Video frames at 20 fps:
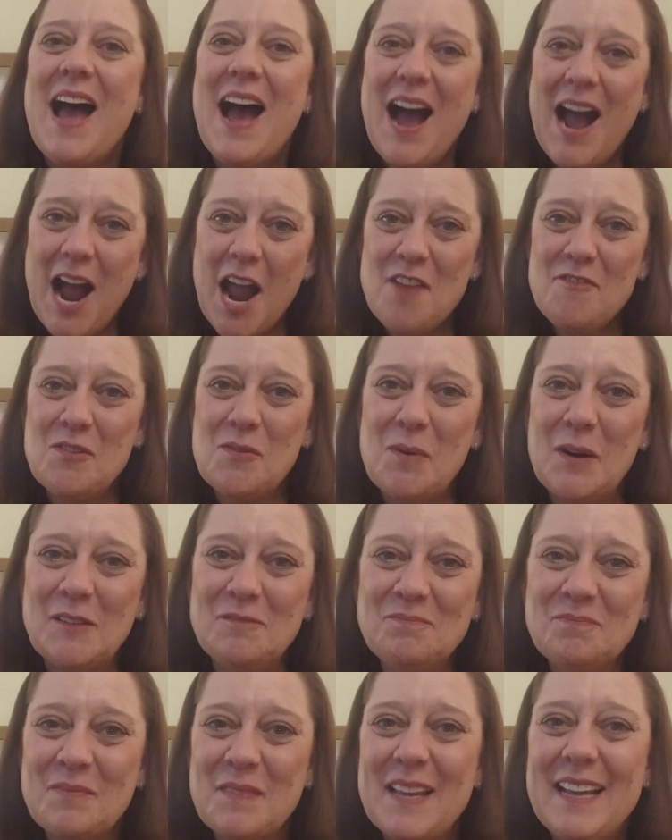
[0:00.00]
Hi
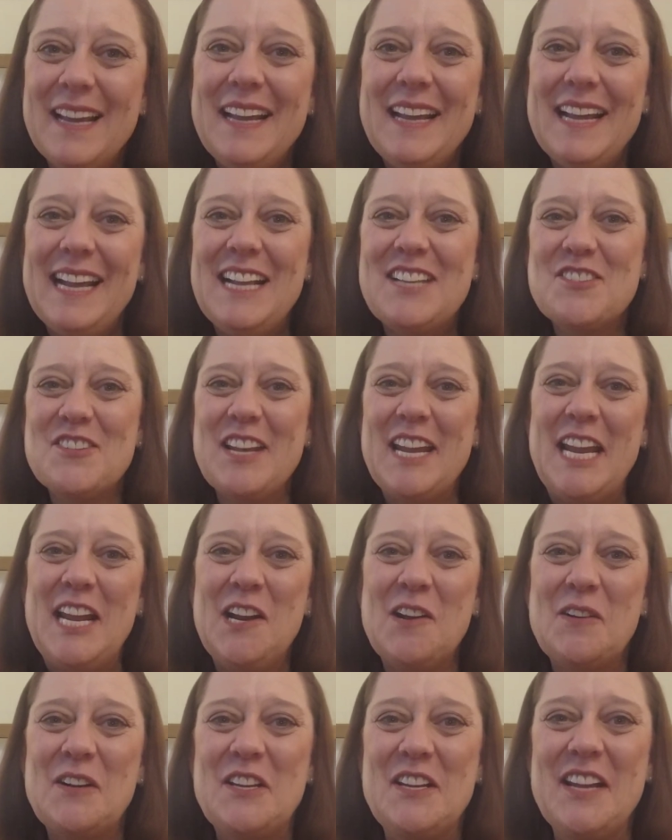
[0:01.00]
everyone, it's
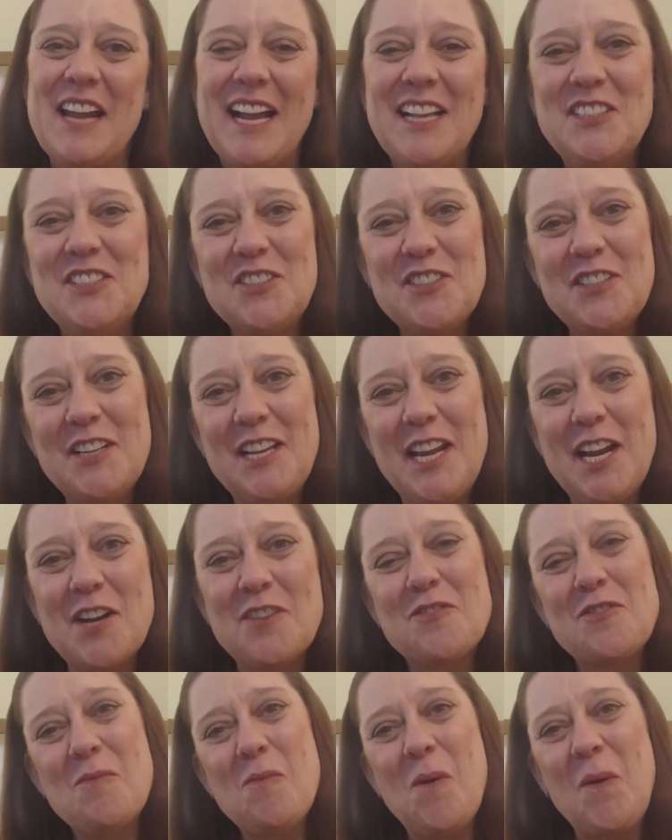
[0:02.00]
Ingrid here
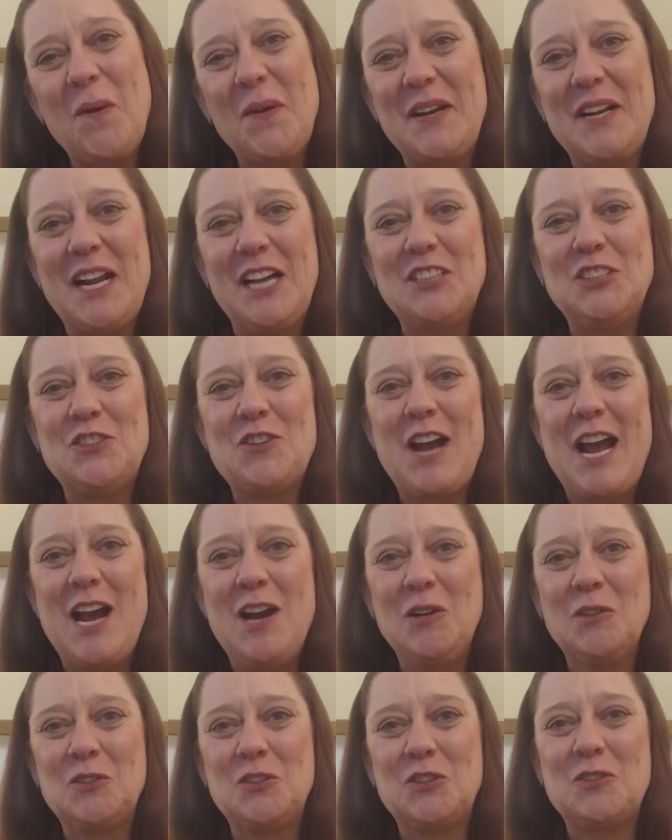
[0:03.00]
from Organise Your
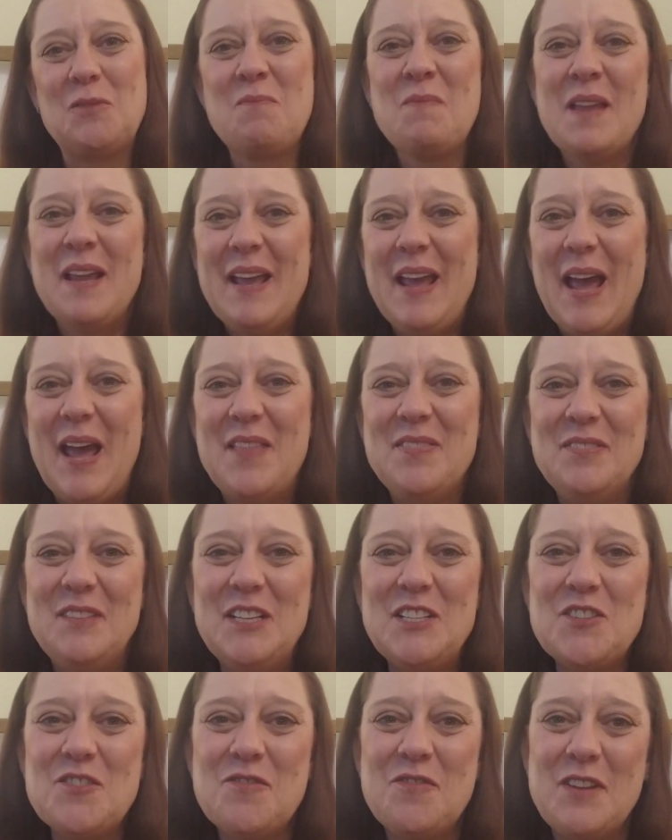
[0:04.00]
House, and
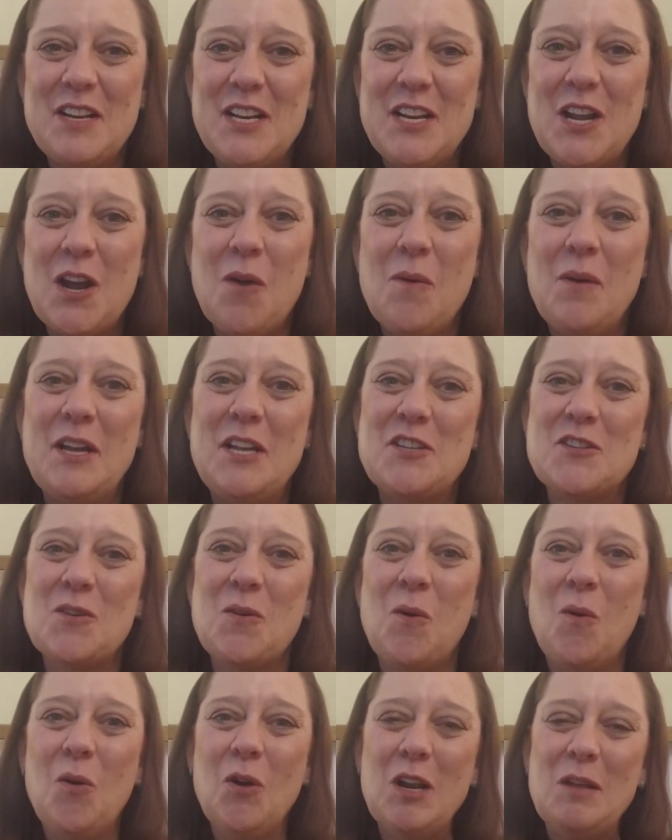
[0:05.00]
this video is
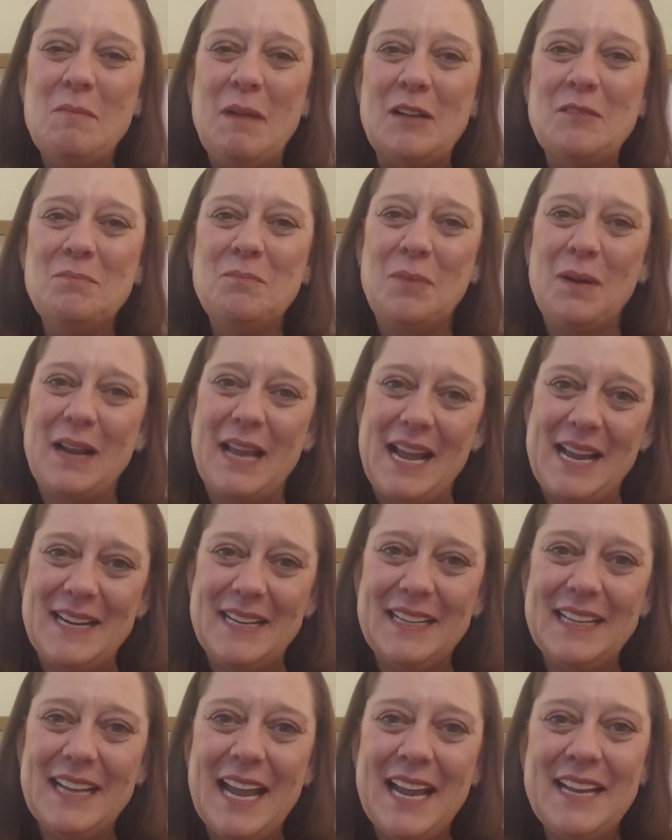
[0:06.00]
all about
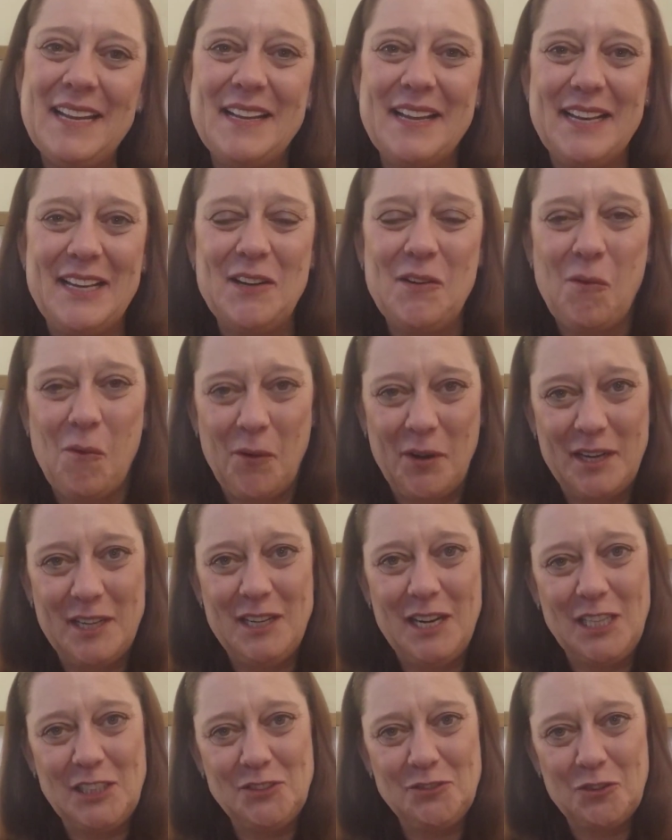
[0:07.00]
planning and getting
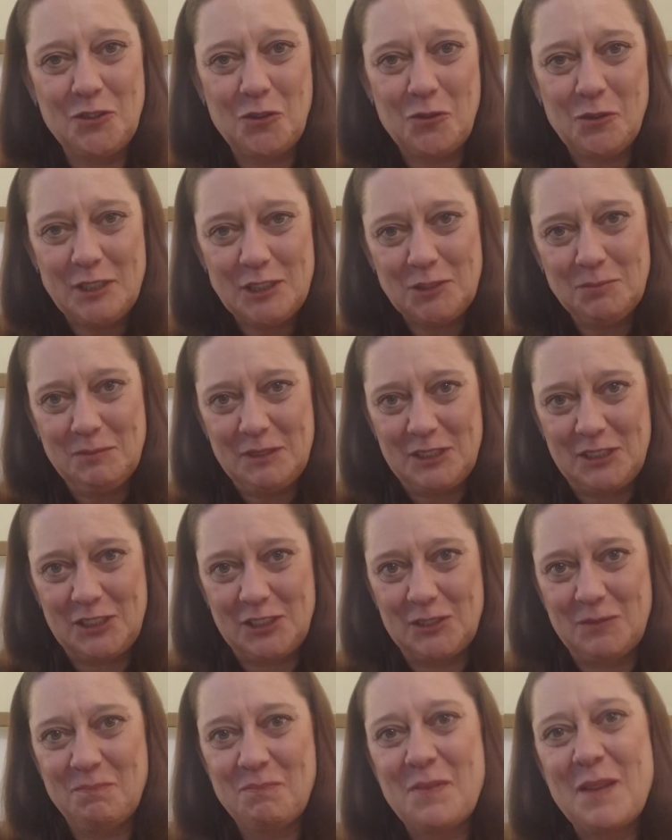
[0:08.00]
organized for Christmas.